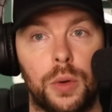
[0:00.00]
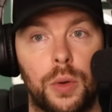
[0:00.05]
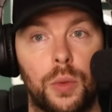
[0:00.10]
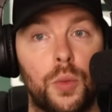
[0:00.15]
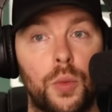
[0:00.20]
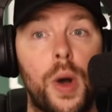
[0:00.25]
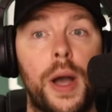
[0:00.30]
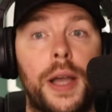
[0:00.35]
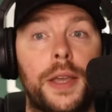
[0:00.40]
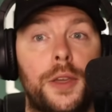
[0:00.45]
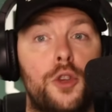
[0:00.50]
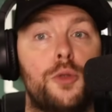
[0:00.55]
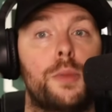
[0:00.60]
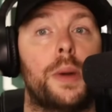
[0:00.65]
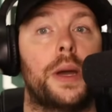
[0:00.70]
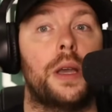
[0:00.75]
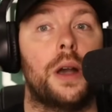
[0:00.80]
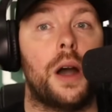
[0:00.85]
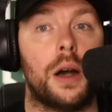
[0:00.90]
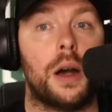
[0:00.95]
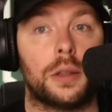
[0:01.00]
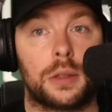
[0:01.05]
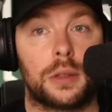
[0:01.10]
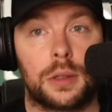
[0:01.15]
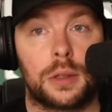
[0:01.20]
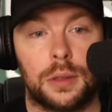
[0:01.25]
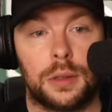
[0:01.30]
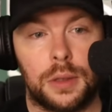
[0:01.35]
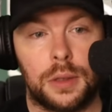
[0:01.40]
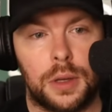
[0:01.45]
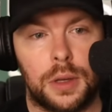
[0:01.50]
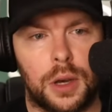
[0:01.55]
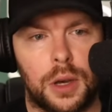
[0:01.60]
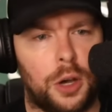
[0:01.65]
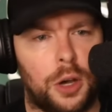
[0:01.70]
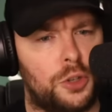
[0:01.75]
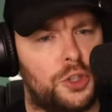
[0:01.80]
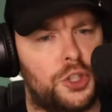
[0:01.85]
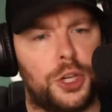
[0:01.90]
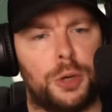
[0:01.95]
Why, you may ask?
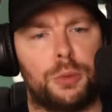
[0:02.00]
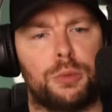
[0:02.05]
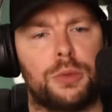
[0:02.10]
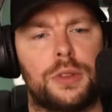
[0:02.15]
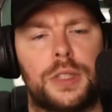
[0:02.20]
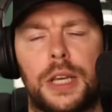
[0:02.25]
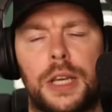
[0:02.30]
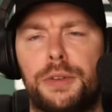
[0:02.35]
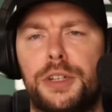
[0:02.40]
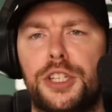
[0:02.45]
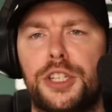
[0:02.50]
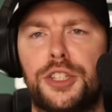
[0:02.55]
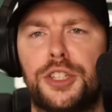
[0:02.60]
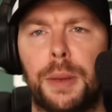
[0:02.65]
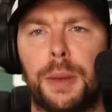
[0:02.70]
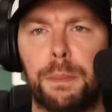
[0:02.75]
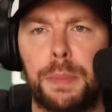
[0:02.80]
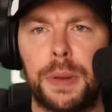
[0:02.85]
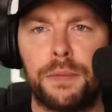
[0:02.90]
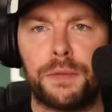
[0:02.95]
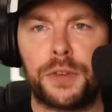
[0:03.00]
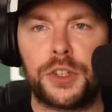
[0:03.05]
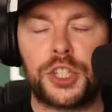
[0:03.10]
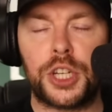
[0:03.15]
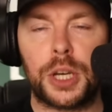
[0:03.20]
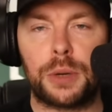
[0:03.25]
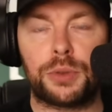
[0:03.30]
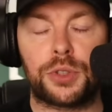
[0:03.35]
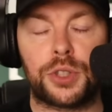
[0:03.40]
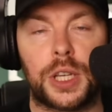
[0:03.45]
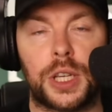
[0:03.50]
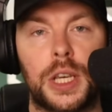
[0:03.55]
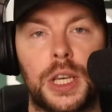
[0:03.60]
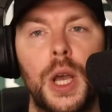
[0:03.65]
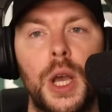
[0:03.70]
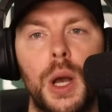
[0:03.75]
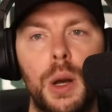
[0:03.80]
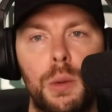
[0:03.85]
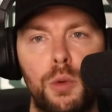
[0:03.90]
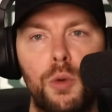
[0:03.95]
Oh, Terry simping for Chelsea
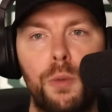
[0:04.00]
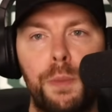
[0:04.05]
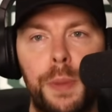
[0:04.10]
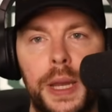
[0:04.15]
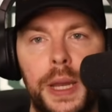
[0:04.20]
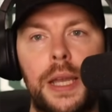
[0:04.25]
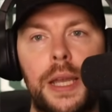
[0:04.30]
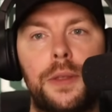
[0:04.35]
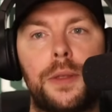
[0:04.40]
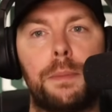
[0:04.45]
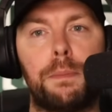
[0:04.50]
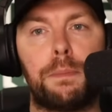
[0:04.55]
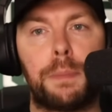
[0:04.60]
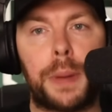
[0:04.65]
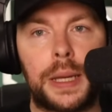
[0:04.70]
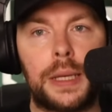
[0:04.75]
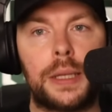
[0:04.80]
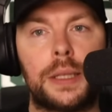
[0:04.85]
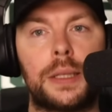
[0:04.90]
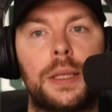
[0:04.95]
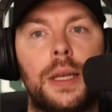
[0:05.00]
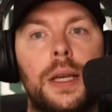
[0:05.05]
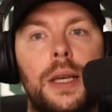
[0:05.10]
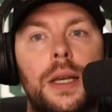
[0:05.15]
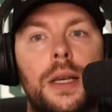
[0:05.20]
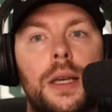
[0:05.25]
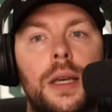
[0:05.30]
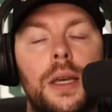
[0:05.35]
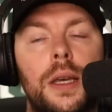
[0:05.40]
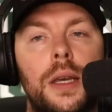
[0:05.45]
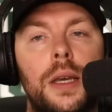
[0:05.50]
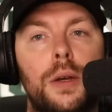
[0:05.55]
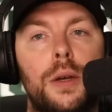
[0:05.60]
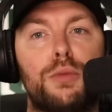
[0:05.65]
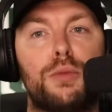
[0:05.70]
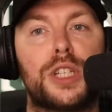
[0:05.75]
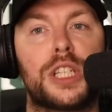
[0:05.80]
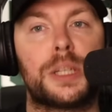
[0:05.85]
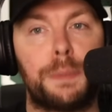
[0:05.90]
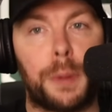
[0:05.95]
will be the basic
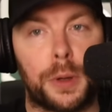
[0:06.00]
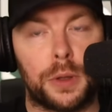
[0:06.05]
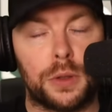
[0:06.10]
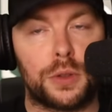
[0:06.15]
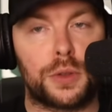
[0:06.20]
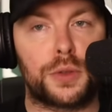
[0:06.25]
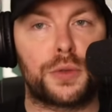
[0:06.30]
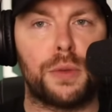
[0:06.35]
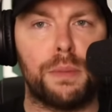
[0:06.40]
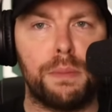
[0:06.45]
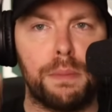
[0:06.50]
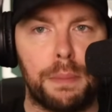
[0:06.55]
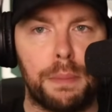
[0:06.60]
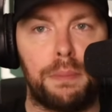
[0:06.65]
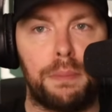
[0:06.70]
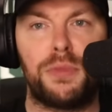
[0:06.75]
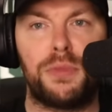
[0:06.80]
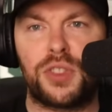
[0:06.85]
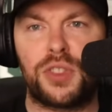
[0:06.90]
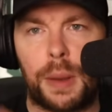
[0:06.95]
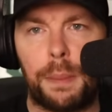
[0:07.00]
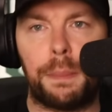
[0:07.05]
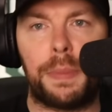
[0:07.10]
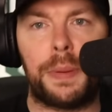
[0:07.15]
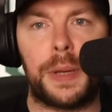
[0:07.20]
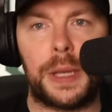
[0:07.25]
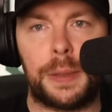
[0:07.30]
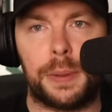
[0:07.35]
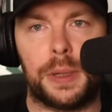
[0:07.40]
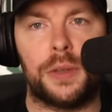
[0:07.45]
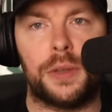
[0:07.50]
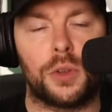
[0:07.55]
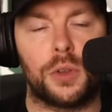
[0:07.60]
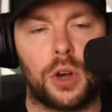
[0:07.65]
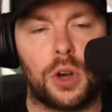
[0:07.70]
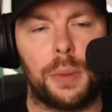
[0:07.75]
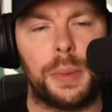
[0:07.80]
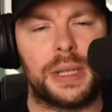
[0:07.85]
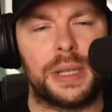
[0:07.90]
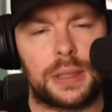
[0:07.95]
response from some people in the
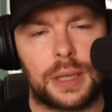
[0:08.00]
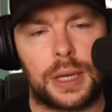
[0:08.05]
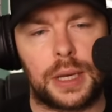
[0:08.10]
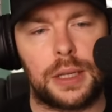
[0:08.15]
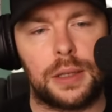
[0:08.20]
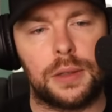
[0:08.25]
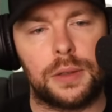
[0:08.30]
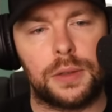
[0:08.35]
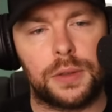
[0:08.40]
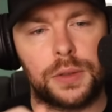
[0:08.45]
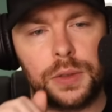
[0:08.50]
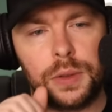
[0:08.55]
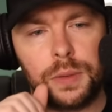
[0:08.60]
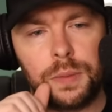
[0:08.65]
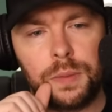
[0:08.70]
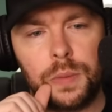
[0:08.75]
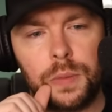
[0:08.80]
comments, the haters.